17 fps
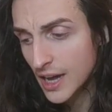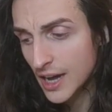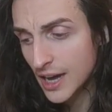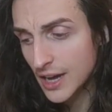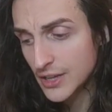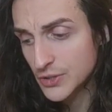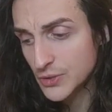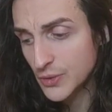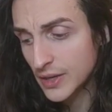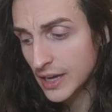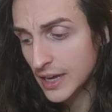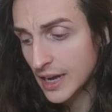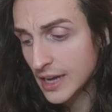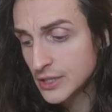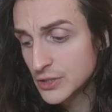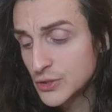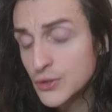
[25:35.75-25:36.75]
So
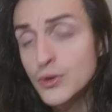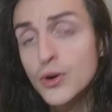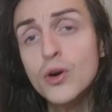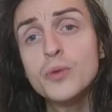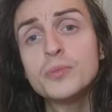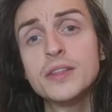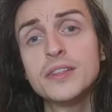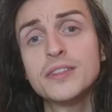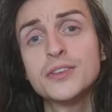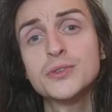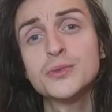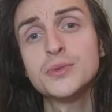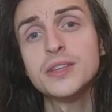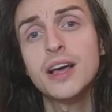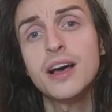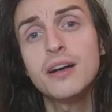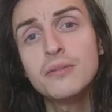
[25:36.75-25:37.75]
I do hope that this
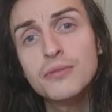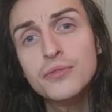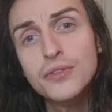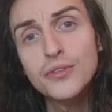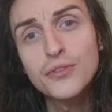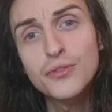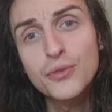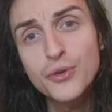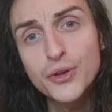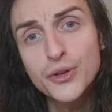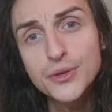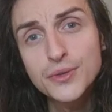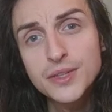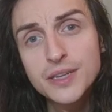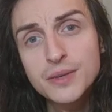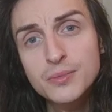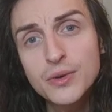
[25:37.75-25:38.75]
was helpful for
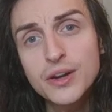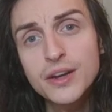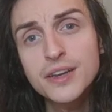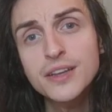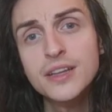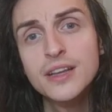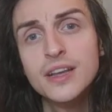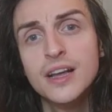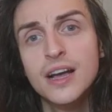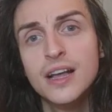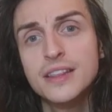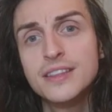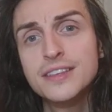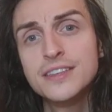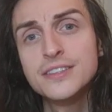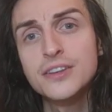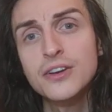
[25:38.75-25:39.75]
you, Libra.
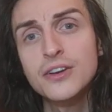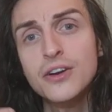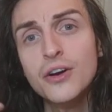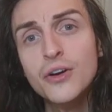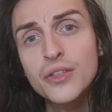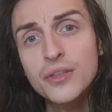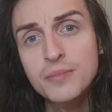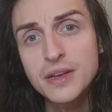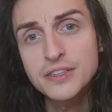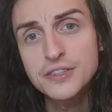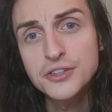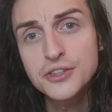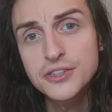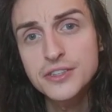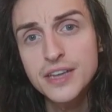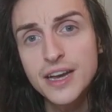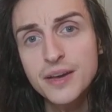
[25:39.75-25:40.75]
These are all the
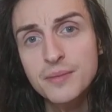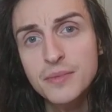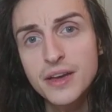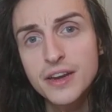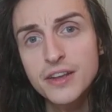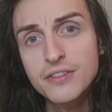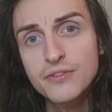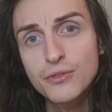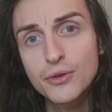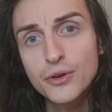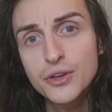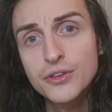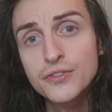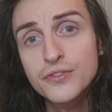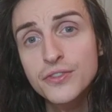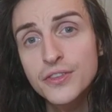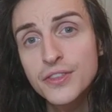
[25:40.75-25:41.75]
messages I am getting for
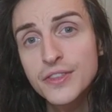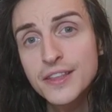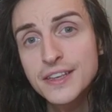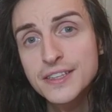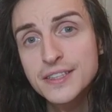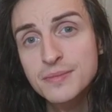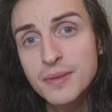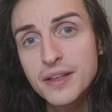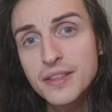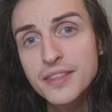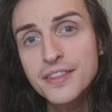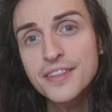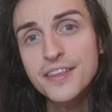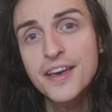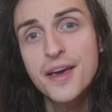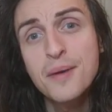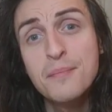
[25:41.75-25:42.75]
you for this month.
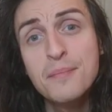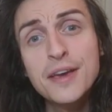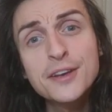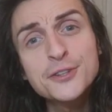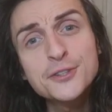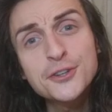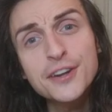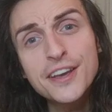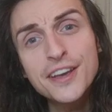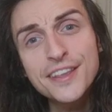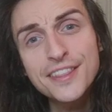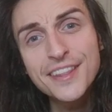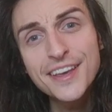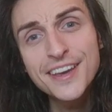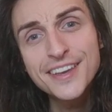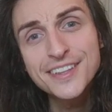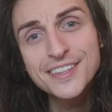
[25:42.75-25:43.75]
Make sure to hit
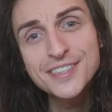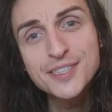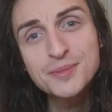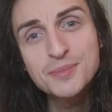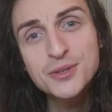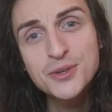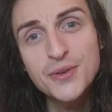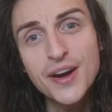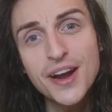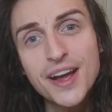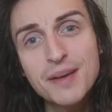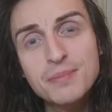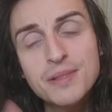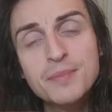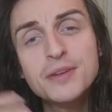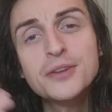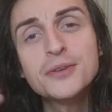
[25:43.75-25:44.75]
like and
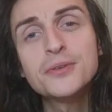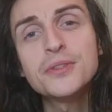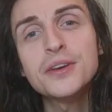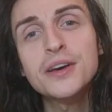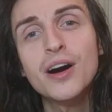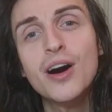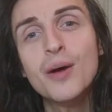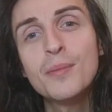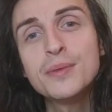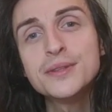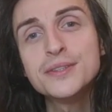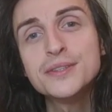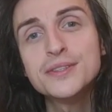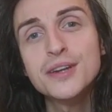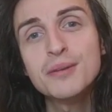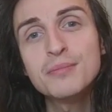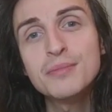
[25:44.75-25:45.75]
subscribe. Let me know in the
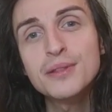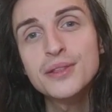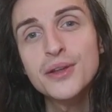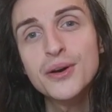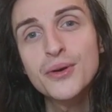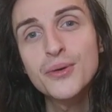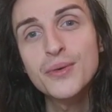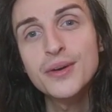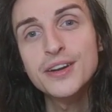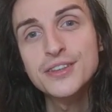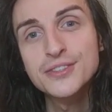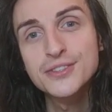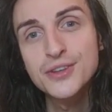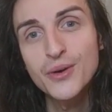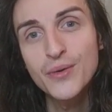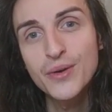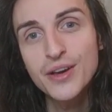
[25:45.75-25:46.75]
comments down below what is
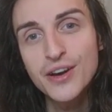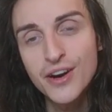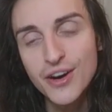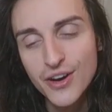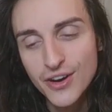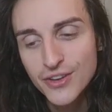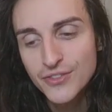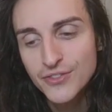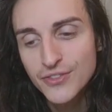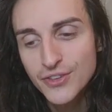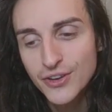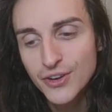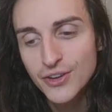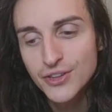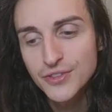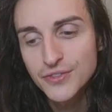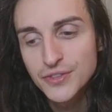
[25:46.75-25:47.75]
going on for
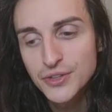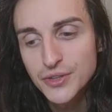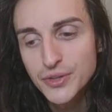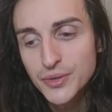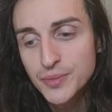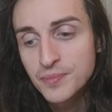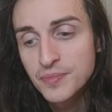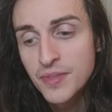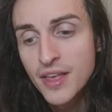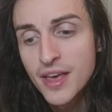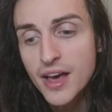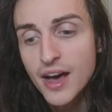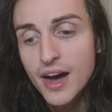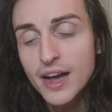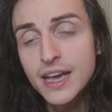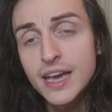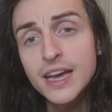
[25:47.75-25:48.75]
all of you.
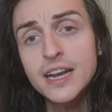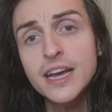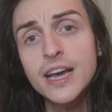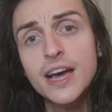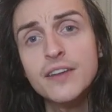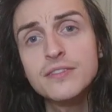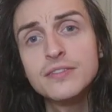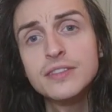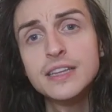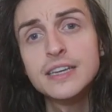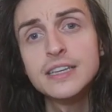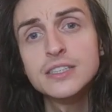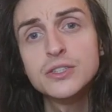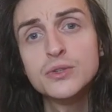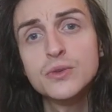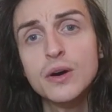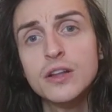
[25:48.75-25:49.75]
Again, I have
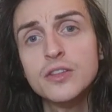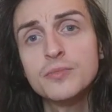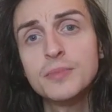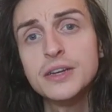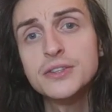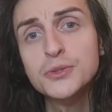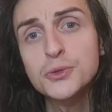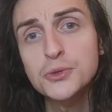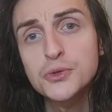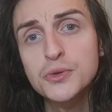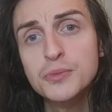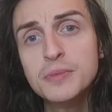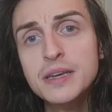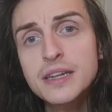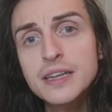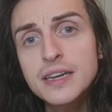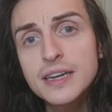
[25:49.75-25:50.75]
links to all of my social
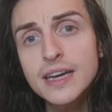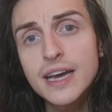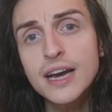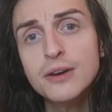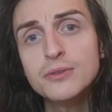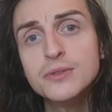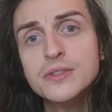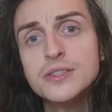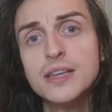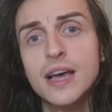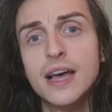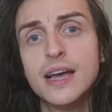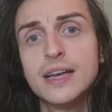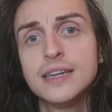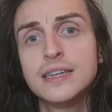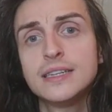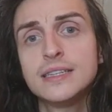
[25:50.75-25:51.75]
media accounts
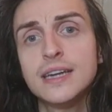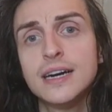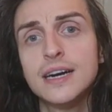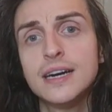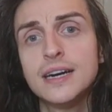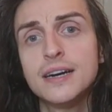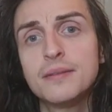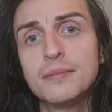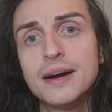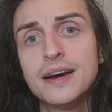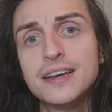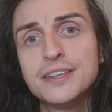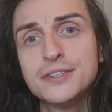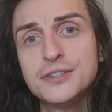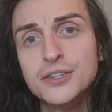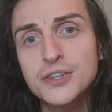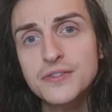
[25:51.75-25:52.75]
and my
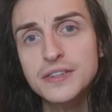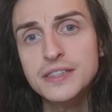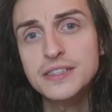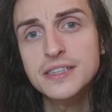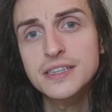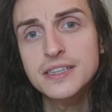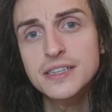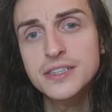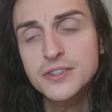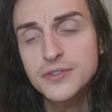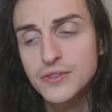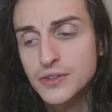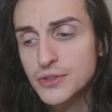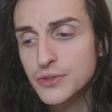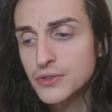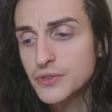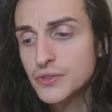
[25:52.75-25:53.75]
services for
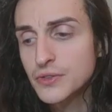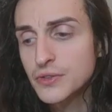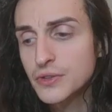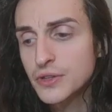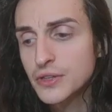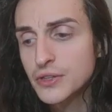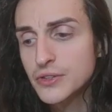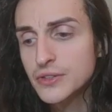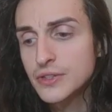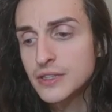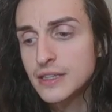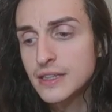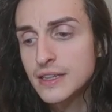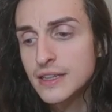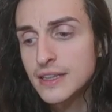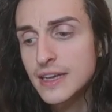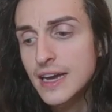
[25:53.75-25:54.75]
those of you who are interested
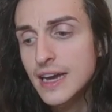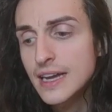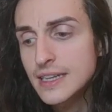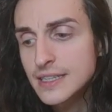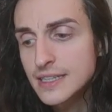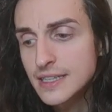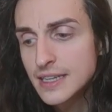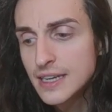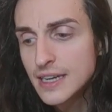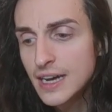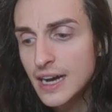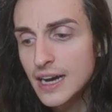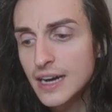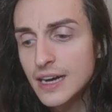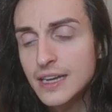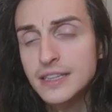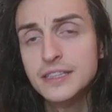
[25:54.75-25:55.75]
in that
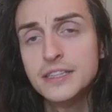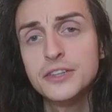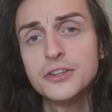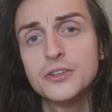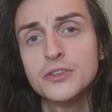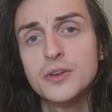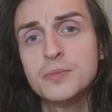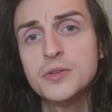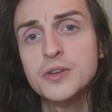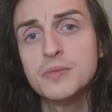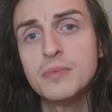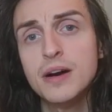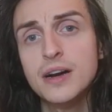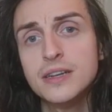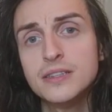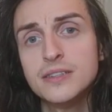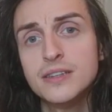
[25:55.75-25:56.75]
in the description
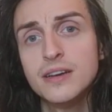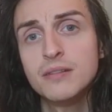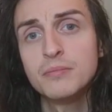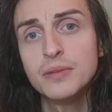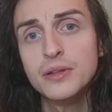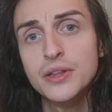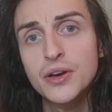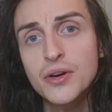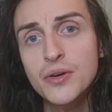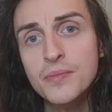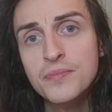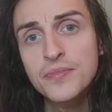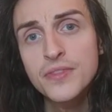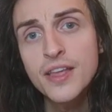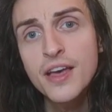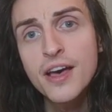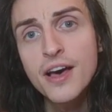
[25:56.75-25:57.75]
box down below.
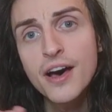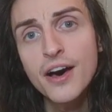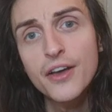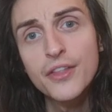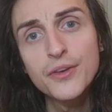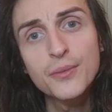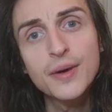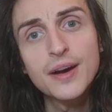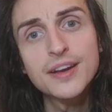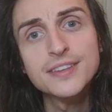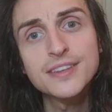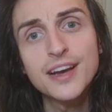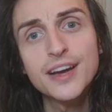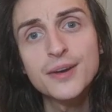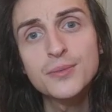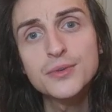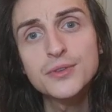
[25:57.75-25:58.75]
Otherwise,
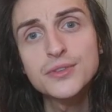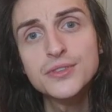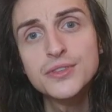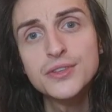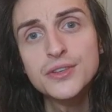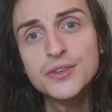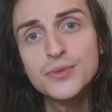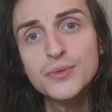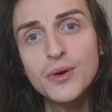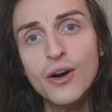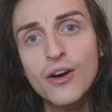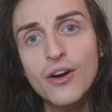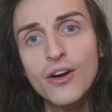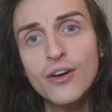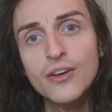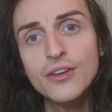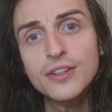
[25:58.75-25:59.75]
I will see you
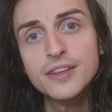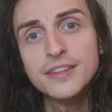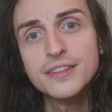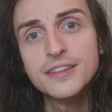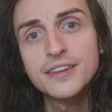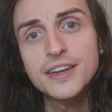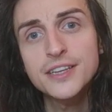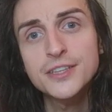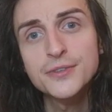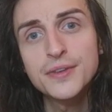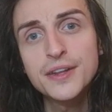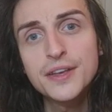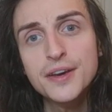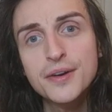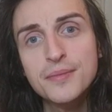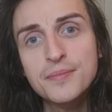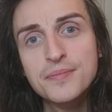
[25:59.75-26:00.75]
all in the next
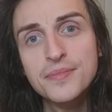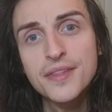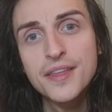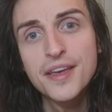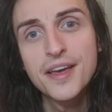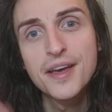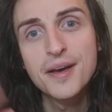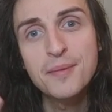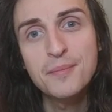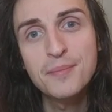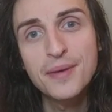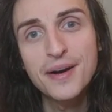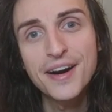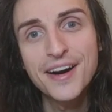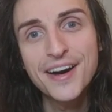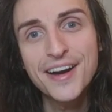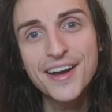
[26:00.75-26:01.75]
video.
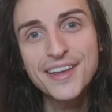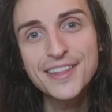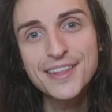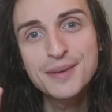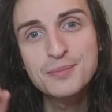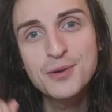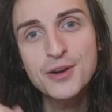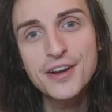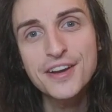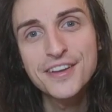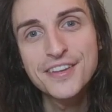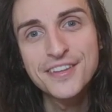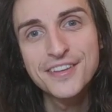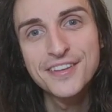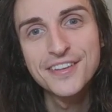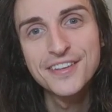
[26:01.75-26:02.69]
Bye, Libra.